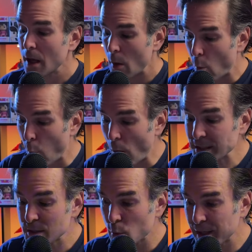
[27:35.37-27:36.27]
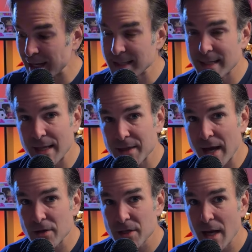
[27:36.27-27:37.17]
Once we get to
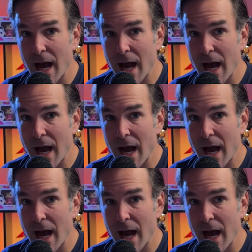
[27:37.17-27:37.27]
10,000,